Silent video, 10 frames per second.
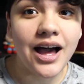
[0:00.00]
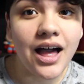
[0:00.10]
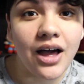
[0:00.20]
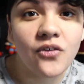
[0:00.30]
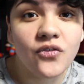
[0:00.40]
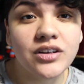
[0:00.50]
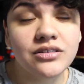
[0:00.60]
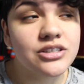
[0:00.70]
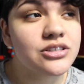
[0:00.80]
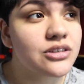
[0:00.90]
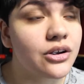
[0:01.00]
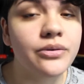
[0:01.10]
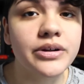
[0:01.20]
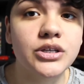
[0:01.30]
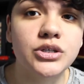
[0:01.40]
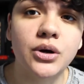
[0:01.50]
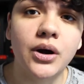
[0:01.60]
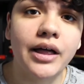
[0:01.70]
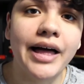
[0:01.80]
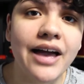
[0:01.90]
I'll feel discouraged or
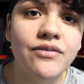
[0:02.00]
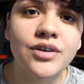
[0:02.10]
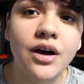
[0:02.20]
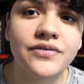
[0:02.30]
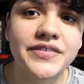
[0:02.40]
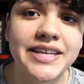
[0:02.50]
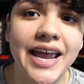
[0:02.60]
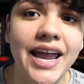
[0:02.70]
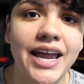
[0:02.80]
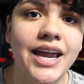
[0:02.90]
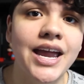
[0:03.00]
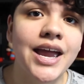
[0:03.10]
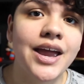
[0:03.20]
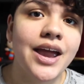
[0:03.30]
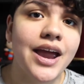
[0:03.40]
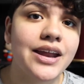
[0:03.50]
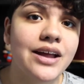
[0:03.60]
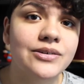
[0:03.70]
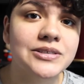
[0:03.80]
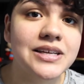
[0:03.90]
I'll have an off day and
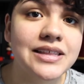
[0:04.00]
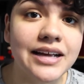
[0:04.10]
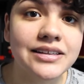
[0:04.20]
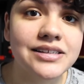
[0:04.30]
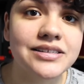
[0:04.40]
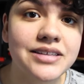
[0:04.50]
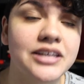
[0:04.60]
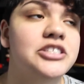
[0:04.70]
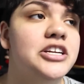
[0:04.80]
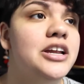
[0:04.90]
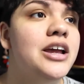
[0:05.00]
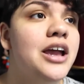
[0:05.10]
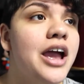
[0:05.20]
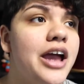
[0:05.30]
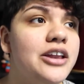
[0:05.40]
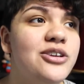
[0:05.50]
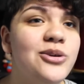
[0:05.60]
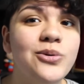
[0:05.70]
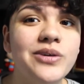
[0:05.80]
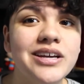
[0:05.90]
I'll select this section and
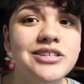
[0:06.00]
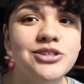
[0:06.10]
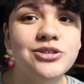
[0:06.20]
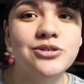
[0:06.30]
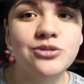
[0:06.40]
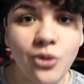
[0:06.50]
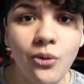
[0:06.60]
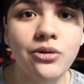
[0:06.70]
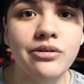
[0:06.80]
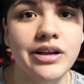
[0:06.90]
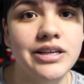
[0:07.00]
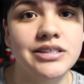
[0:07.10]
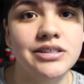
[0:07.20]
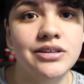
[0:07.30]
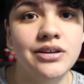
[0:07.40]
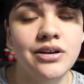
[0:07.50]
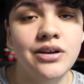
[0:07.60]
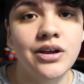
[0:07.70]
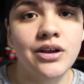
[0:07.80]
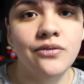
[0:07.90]
you get stories
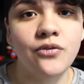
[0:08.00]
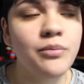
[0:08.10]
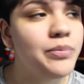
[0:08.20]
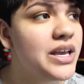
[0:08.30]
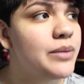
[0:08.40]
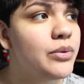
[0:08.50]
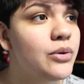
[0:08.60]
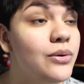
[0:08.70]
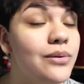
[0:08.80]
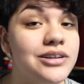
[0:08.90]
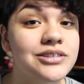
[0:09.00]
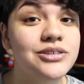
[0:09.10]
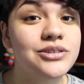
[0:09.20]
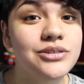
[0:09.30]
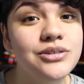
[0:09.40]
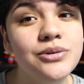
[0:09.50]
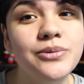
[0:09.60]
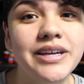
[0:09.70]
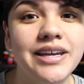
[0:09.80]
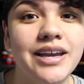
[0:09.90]
from people who are
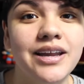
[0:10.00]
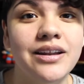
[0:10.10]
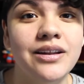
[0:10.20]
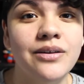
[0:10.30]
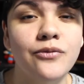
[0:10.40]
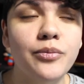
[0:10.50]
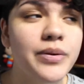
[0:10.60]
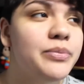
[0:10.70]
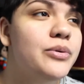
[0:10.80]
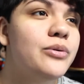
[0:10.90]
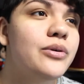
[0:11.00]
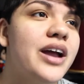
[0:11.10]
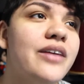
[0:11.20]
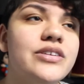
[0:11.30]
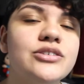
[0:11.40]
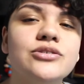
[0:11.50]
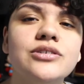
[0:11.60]
doing it, for people who are having